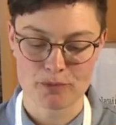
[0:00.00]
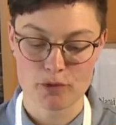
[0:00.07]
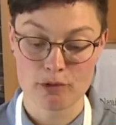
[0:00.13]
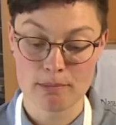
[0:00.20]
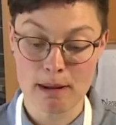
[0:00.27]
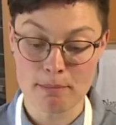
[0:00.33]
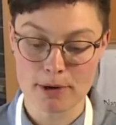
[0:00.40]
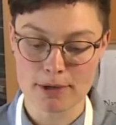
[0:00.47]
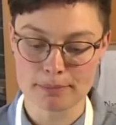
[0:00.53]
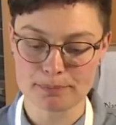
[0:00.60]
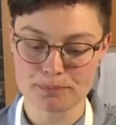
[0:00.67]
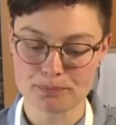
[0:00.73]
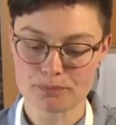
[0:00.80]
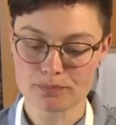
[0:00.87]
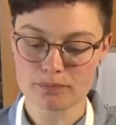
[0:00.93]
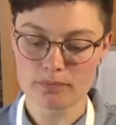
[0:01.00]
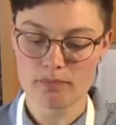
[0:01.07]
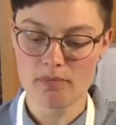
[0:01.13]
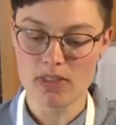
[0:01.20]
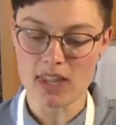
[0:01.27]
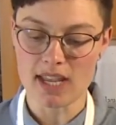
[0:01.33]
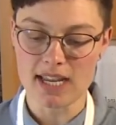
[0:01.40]
Remember,
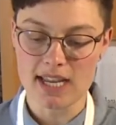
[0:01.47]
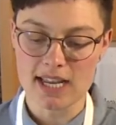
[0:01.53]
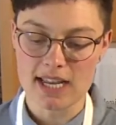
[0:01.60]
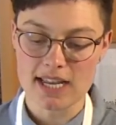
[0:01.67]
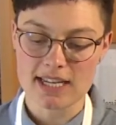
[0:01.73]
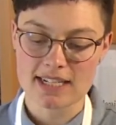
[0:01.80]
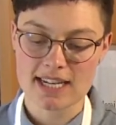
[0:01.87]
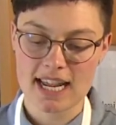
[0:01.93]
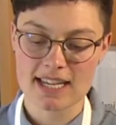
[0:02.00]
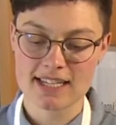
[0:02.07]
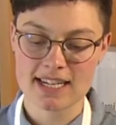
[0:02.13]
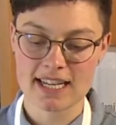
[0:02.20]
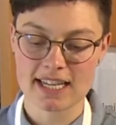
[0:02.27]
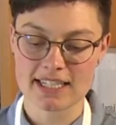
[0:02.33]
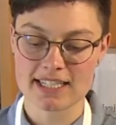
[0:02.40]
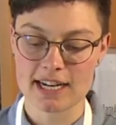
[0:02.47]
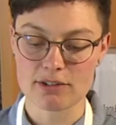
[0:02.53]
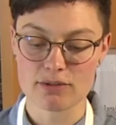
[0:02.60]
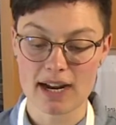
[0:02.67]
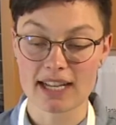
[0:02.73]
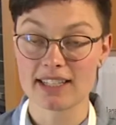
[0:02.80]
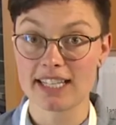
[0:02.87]
tasting it
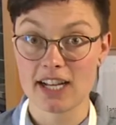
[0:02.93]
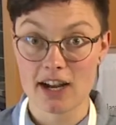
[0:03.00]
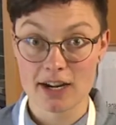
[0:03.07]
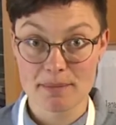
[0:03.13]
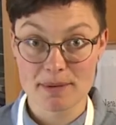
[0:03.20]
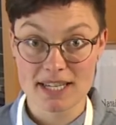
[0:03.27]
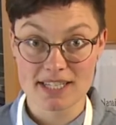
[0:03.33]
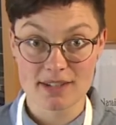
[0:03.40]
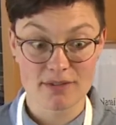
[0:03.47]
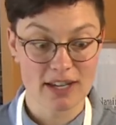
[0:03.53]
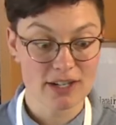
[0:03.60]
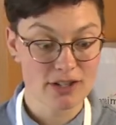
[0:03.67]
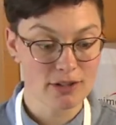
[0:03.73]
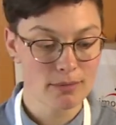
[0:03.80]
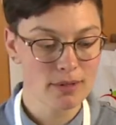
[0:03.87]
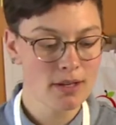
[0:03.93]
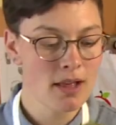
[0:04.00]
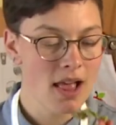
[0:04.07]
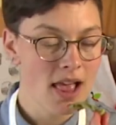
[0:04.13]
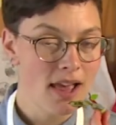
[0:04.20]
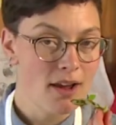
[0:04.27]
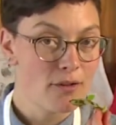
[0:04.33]
directly on a piece of
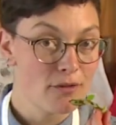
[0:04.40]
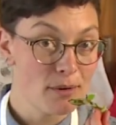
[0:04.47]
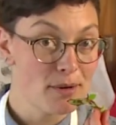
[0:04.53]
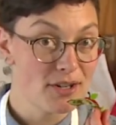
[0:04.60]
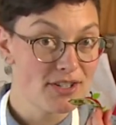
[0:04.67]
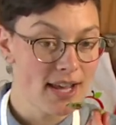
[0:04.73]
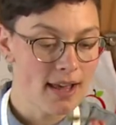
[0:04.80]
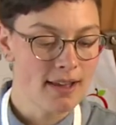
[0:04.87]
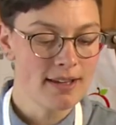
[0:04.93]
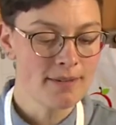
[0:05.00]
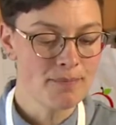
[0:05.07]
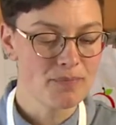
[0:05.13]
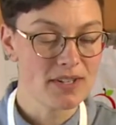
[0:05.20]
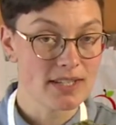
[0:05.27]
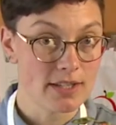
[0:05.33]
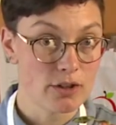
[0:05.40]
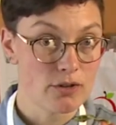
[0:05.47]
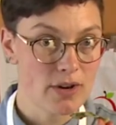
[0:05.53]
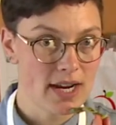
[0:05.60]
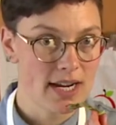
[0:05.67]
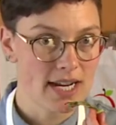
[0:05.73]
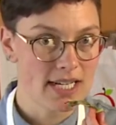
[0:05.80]
vegetable from your salad is a
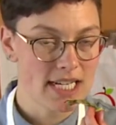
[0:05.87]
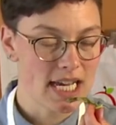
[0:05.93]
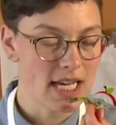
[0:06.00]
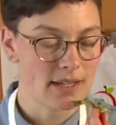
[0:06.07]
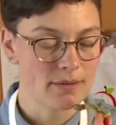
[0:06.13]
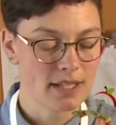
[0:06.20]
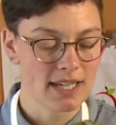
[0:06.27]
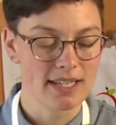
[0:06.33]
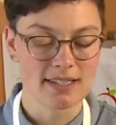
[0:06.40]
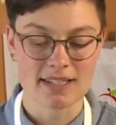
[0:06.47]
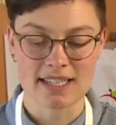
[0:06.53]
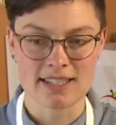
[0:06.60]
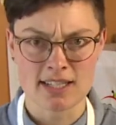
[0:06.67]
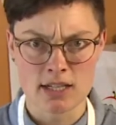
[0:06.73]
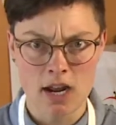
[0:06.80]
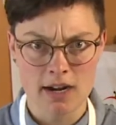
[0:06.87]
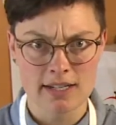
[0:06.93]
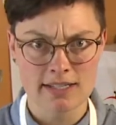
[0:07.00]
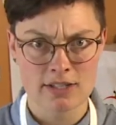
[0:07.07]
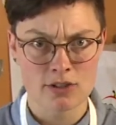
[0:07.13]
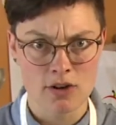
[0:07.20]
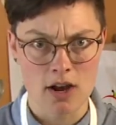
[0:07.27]
great idea because it's not
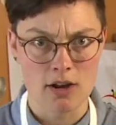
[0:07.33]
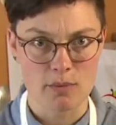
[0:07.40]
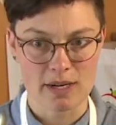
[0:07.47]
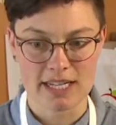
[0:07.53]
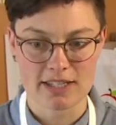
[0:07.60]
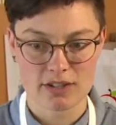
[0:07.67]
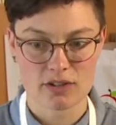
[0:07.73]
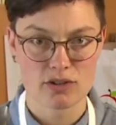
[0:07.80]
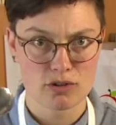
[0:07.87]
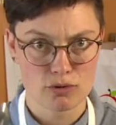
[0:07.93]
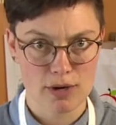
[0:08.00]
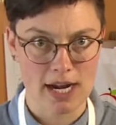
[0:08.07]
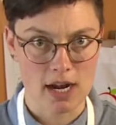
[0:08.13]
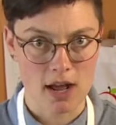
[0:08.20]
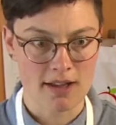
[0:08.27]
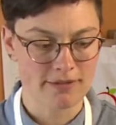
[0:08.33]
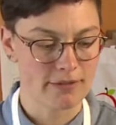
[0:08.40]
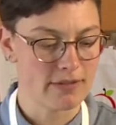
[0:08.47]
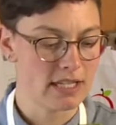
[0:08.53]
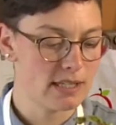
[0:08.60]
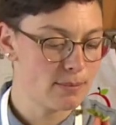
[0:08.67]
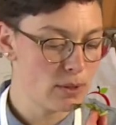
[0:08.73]
as strong when it's straight off
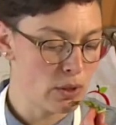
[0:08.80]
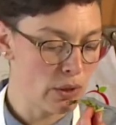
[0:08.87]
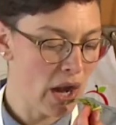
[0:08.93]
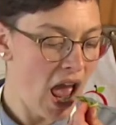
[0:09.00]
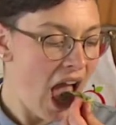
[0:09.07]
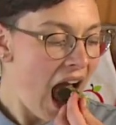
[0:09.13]
of the spoon.